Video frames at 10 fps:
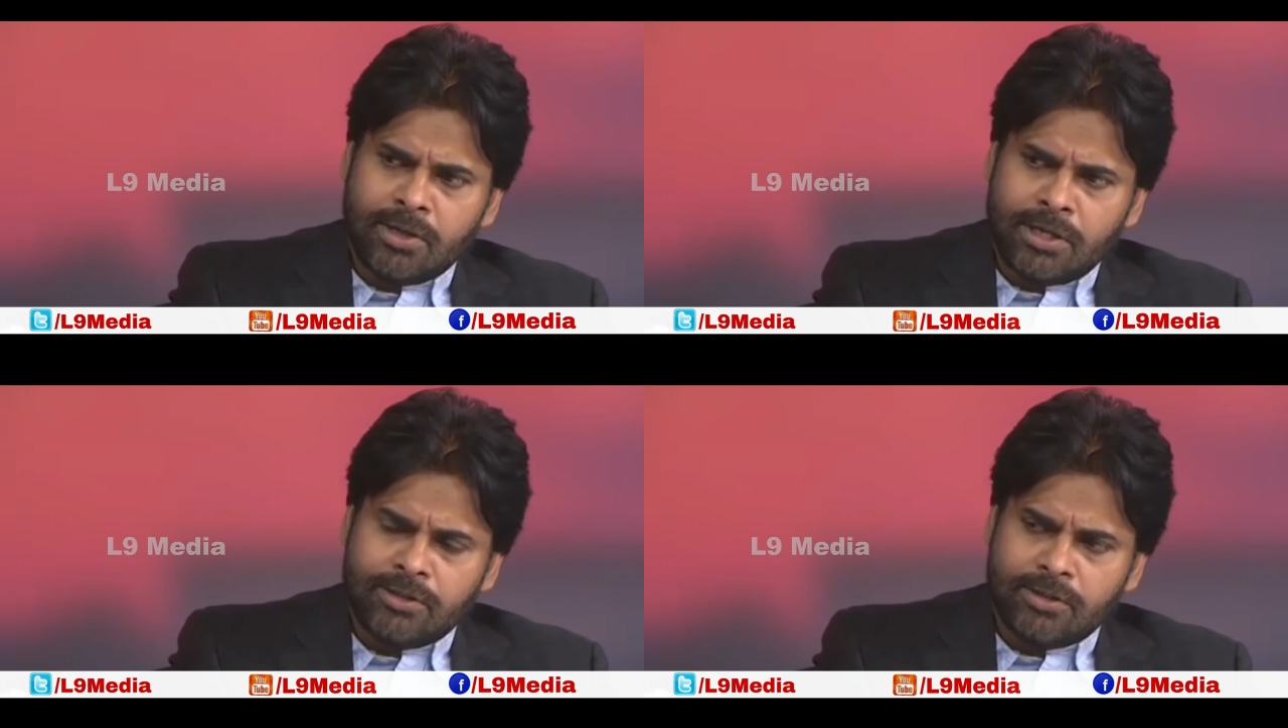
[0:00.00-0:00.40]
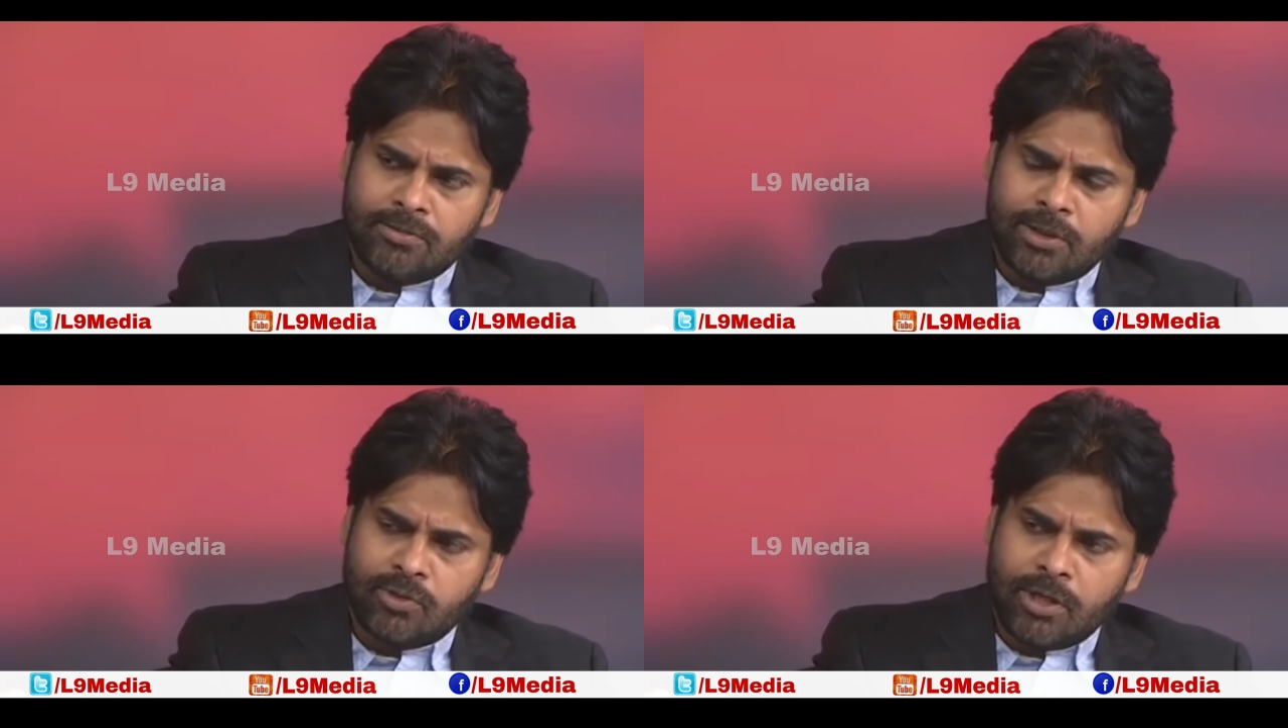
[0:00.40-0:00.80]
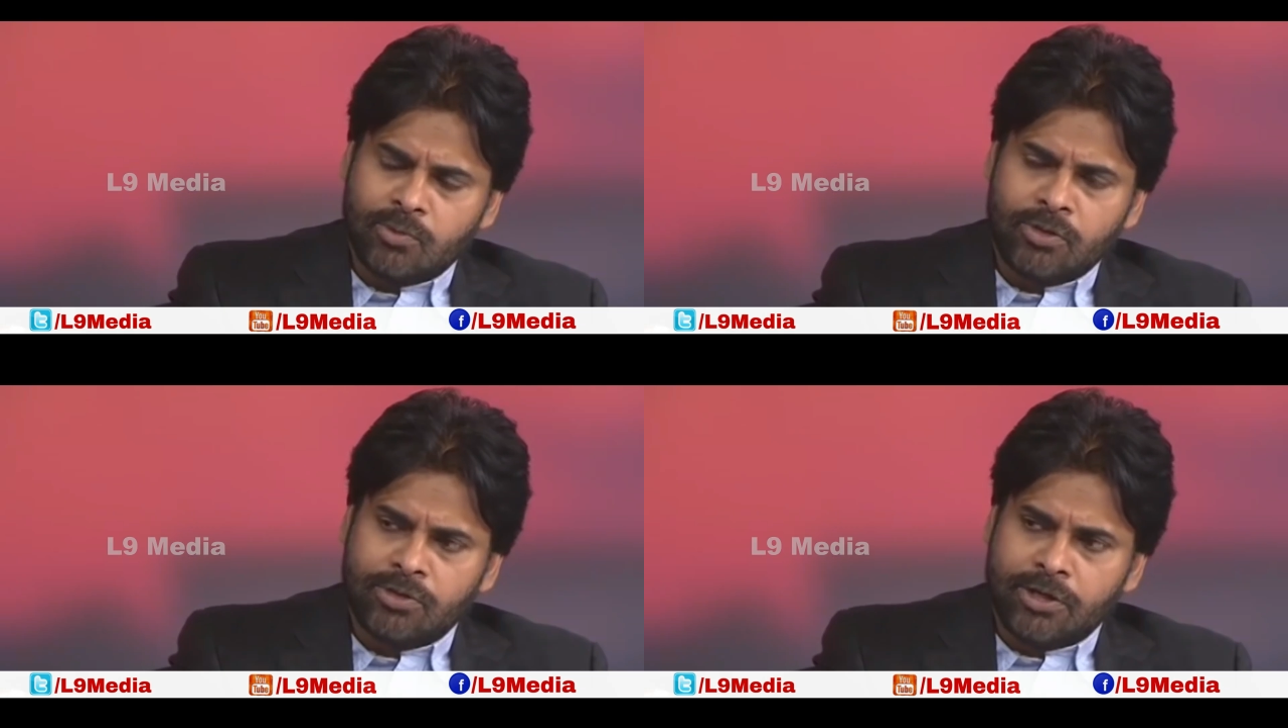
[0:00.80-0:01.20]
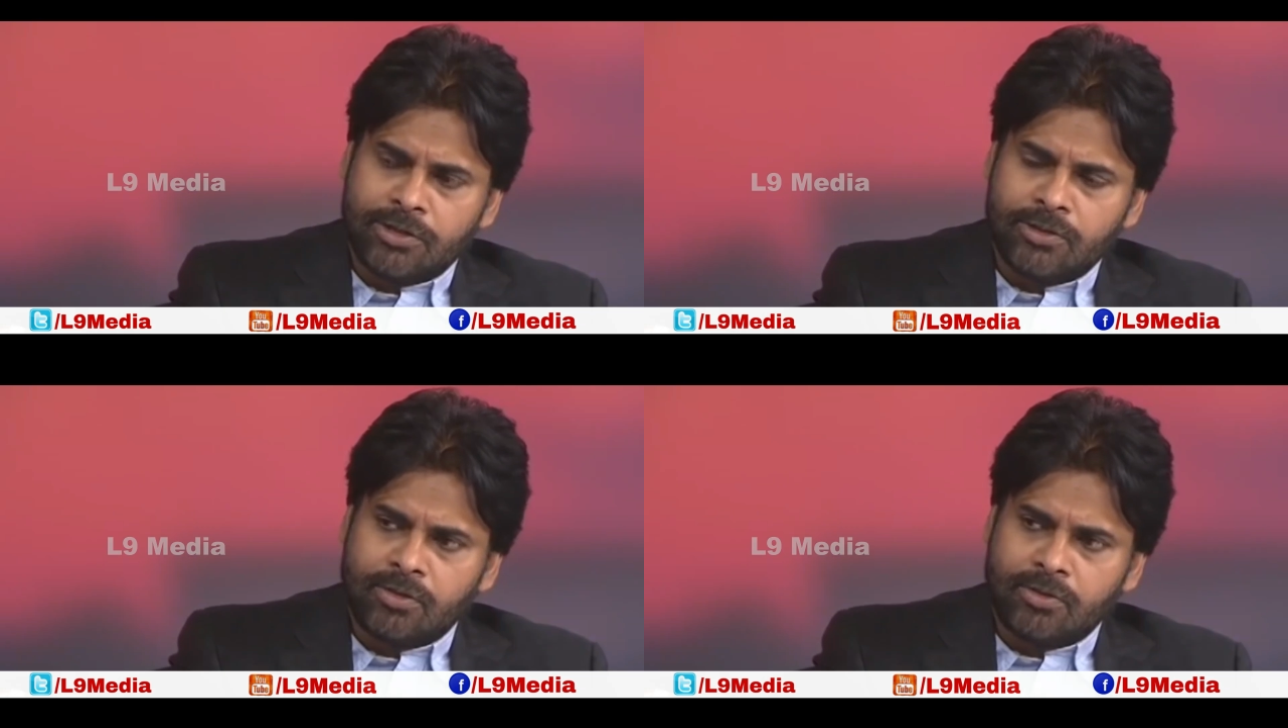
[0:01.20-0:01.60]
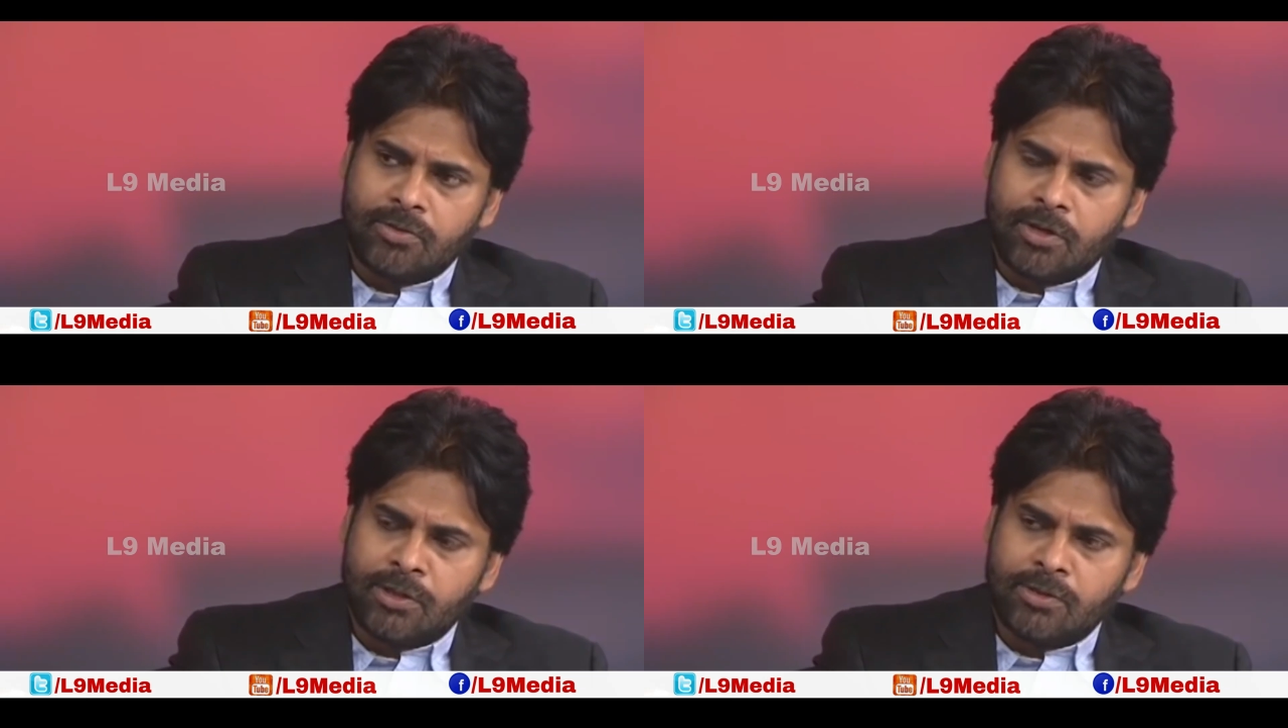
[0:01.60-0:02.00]
I did. That's what I'm doing right
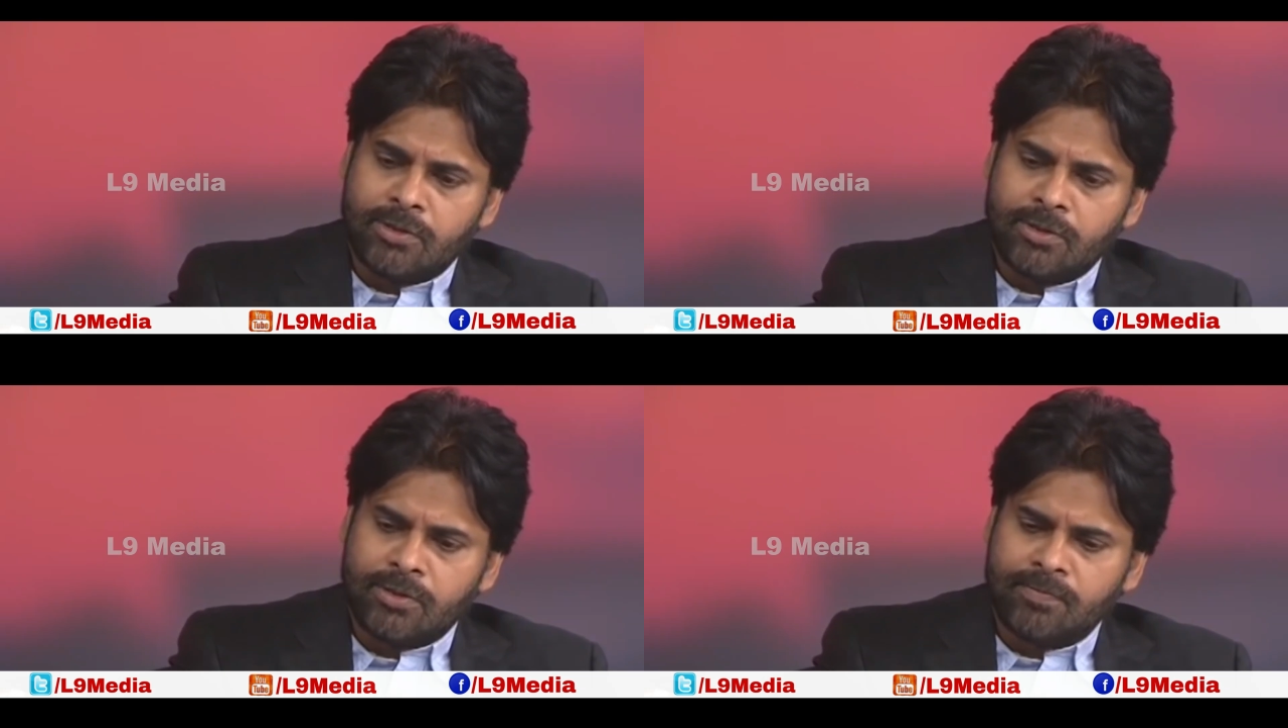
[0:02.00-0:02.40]
now. And